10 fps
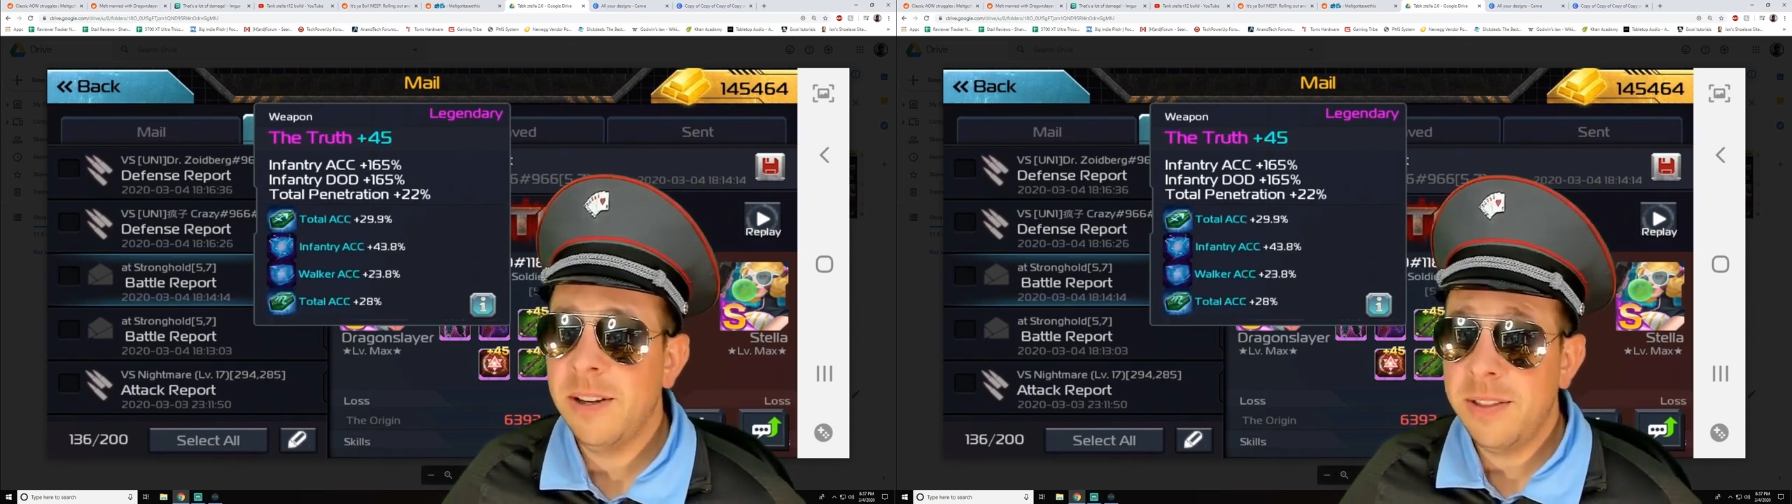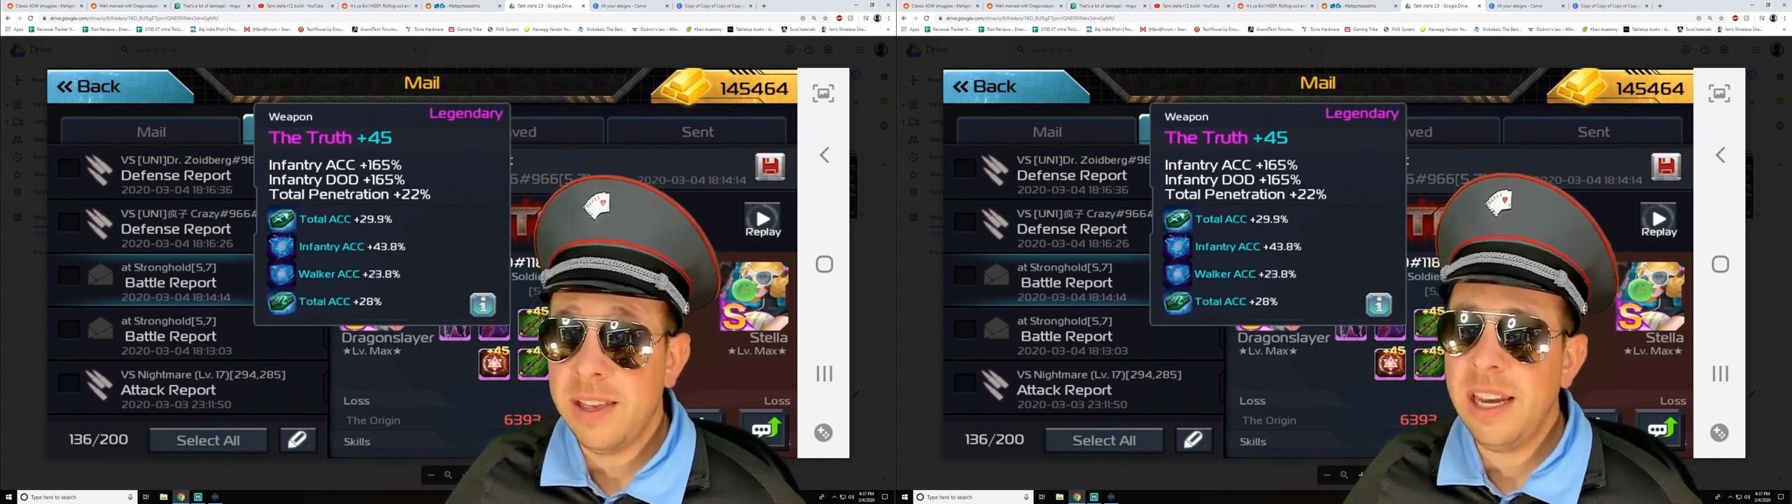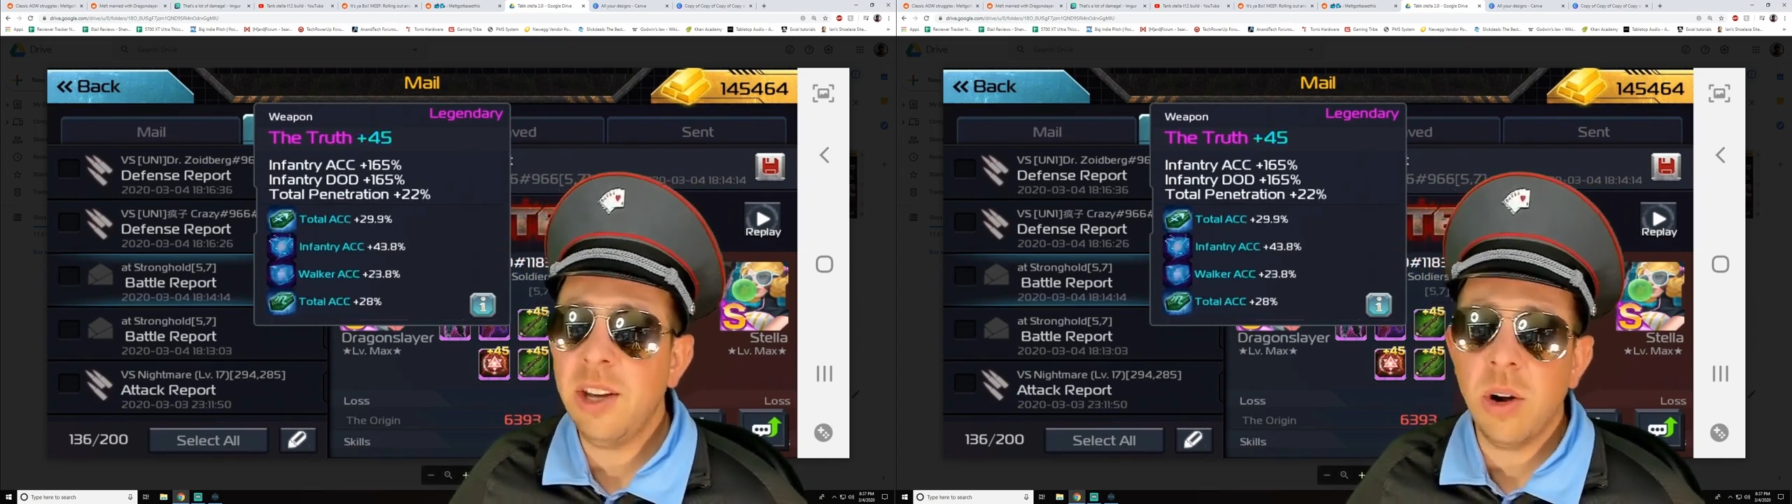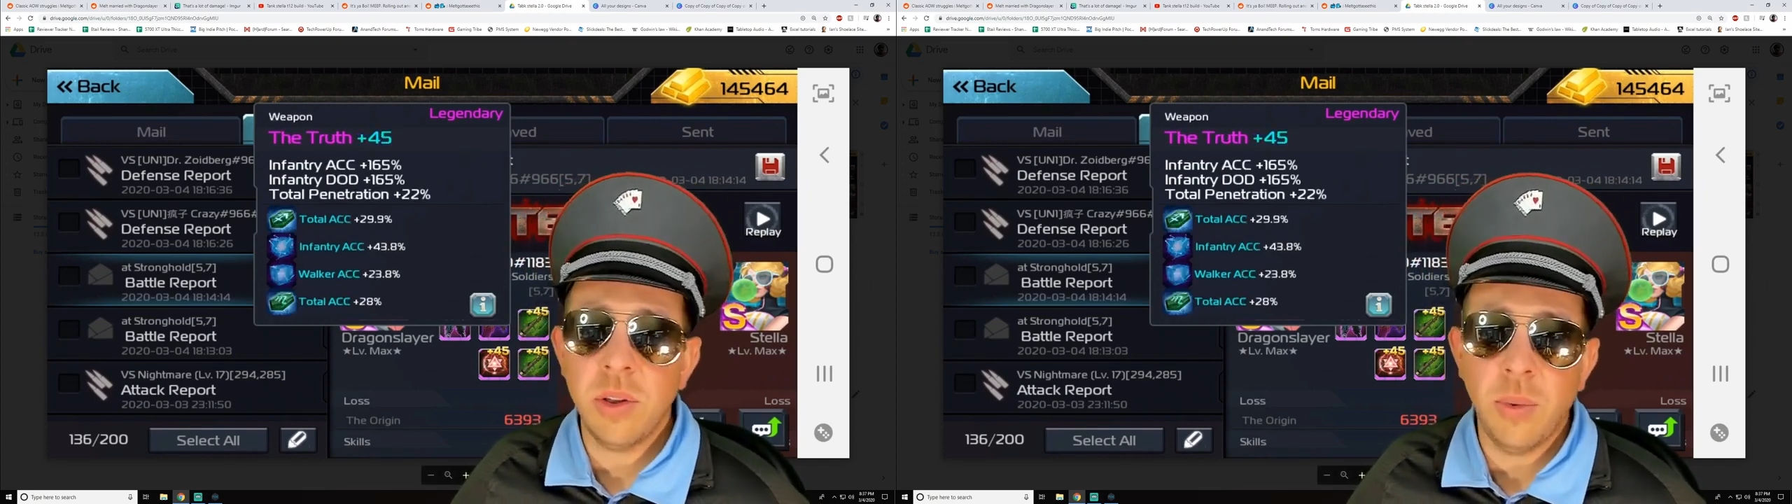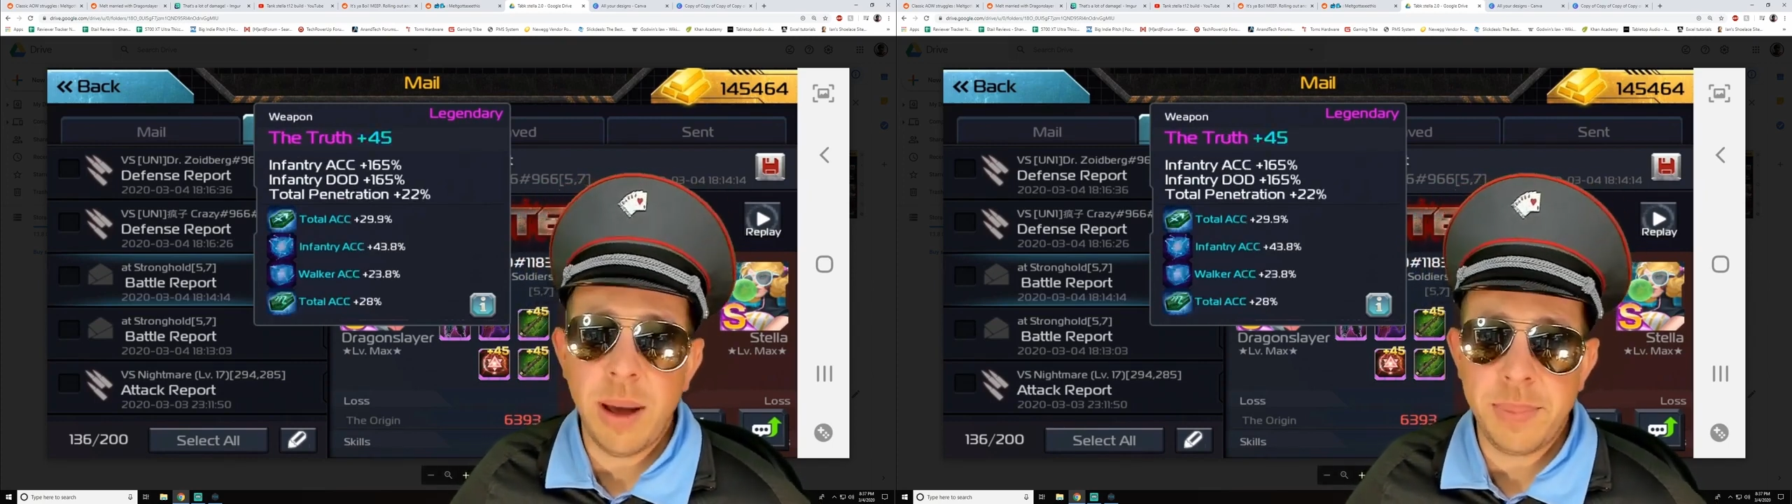Then you go to
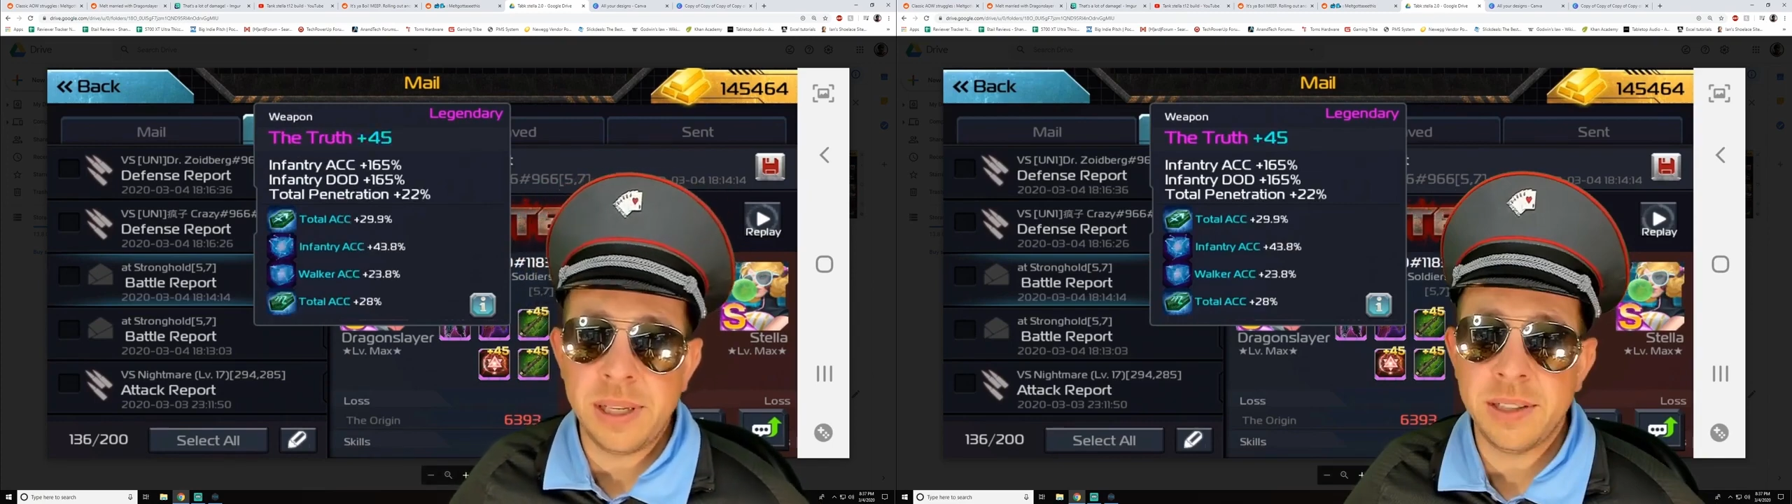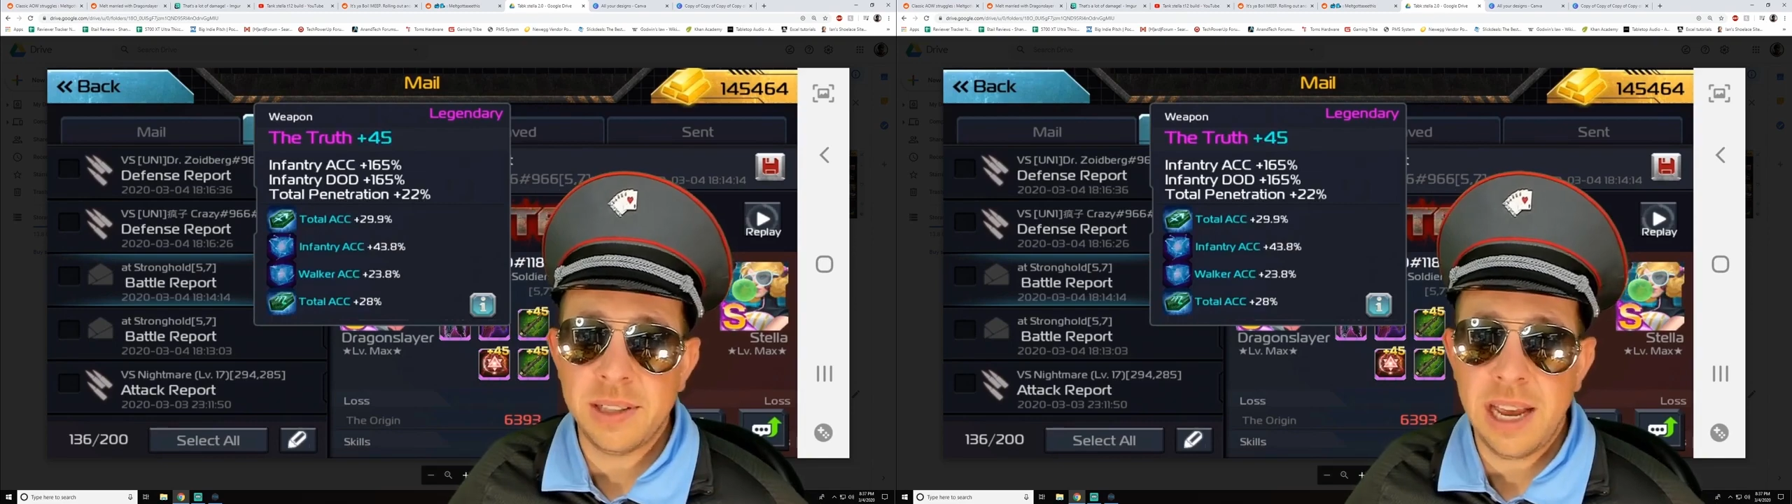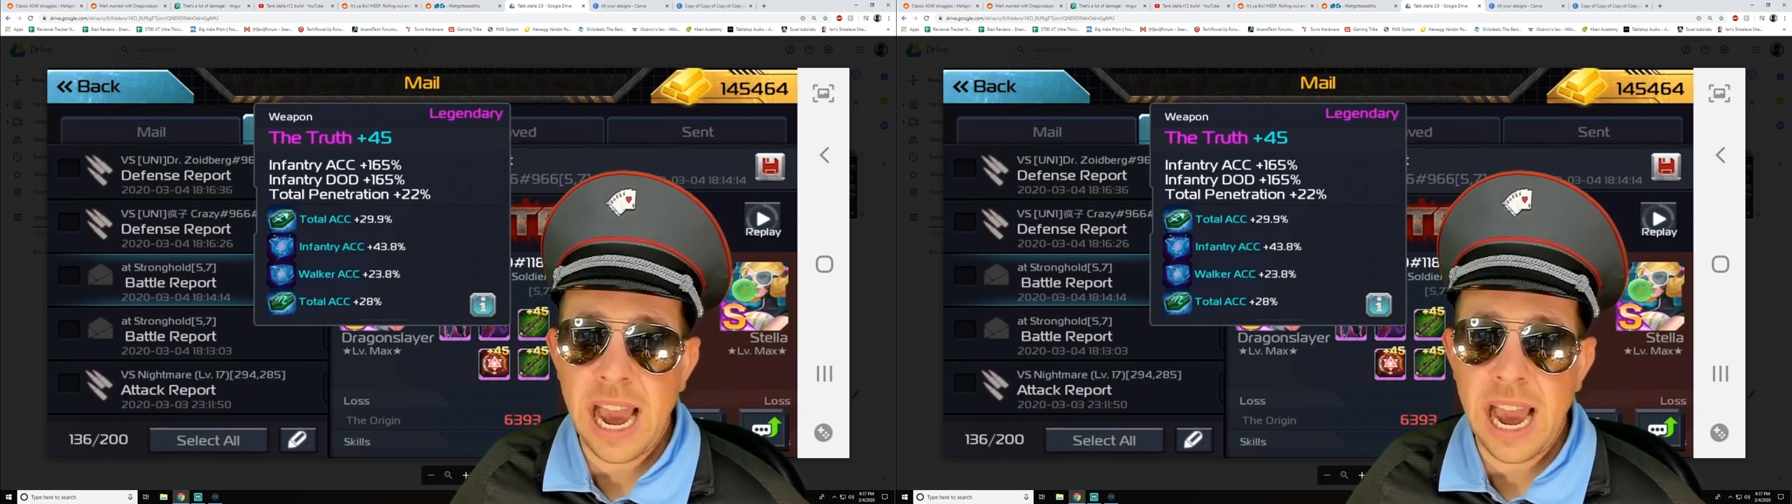the weapons.